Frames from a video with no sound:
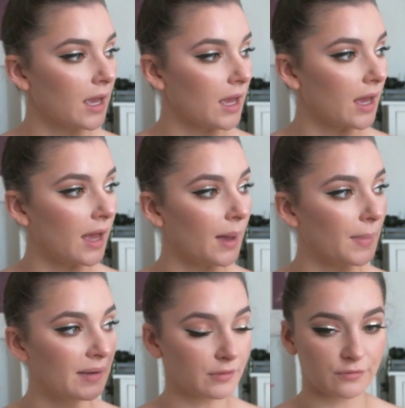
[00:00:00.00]
I
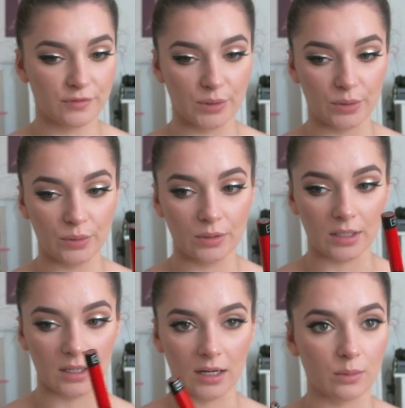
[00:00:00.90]
have a few
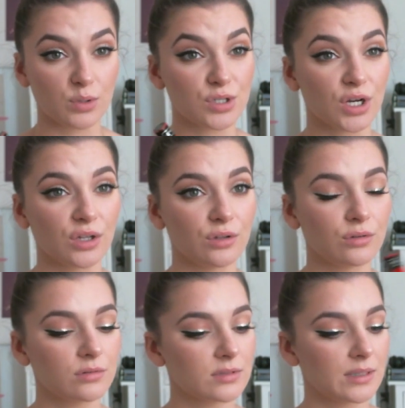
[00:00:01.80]
that I will show you
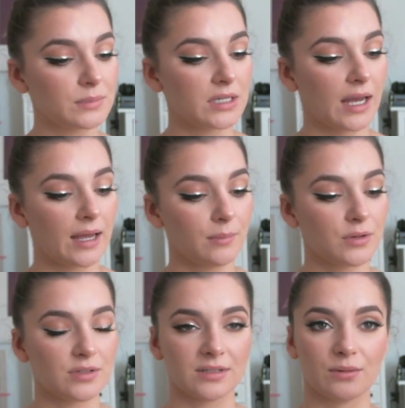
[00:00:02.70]
sometime
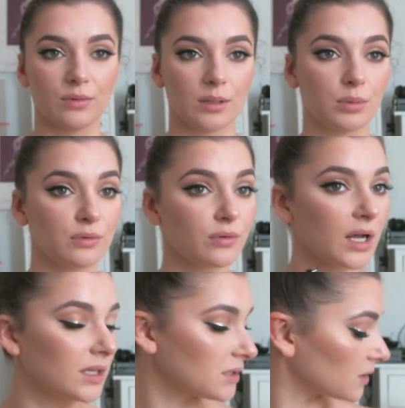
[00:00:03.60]
because they're really beautiful
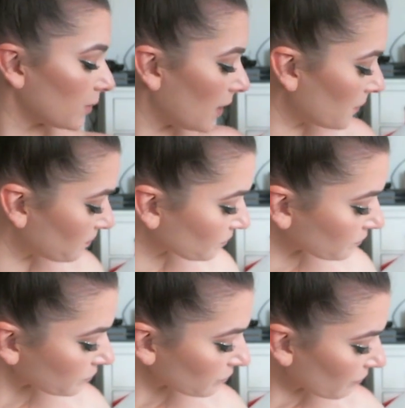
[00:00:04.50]
colors as well.
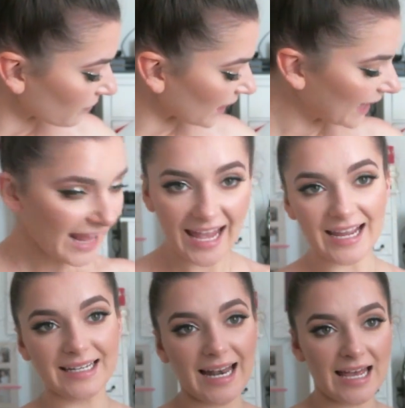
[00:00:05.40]

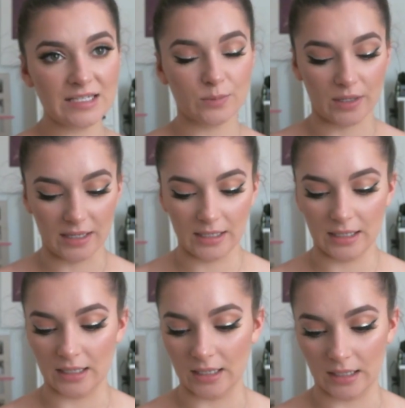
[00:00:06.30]
And the last one
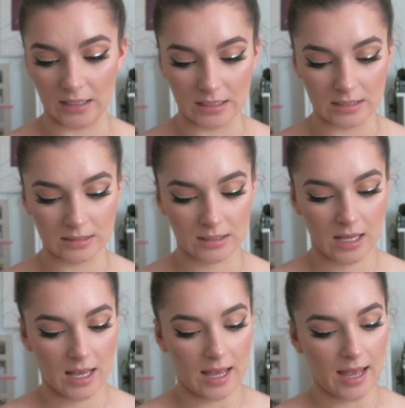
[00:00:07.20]
is
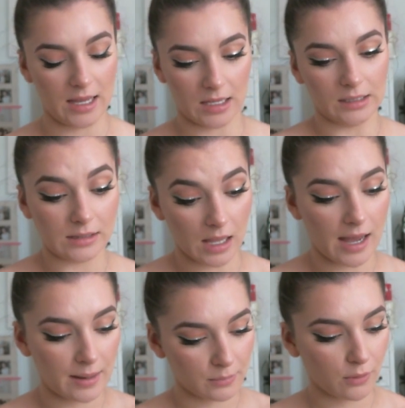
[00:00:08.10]
a
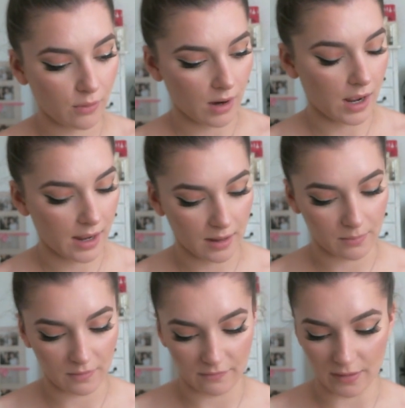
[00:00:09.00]
Lime
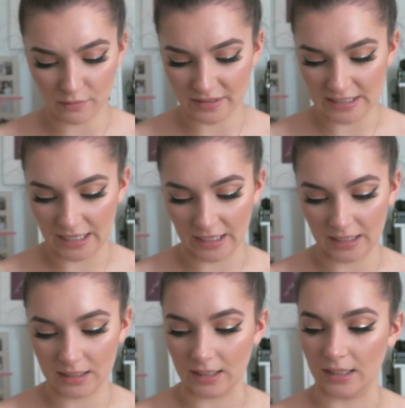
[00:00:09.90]
Crime
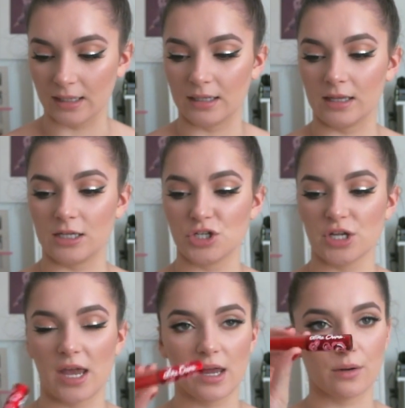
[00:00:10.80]
Velveteen in the
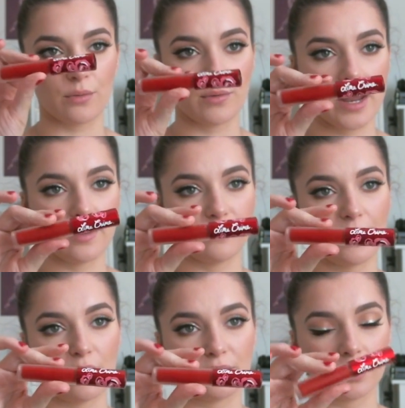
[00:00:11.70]
shade Red
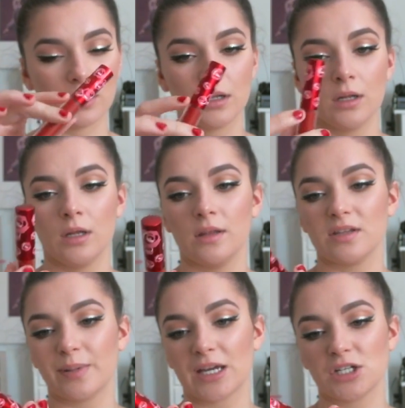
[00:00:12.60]
Velvet. This
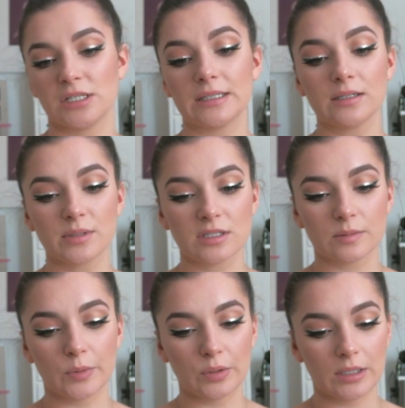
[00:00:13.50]
packaging is a little bit
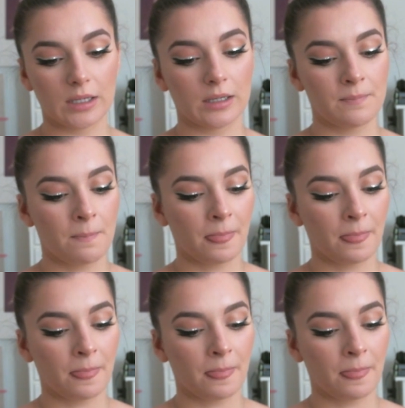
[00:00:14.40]
smaller.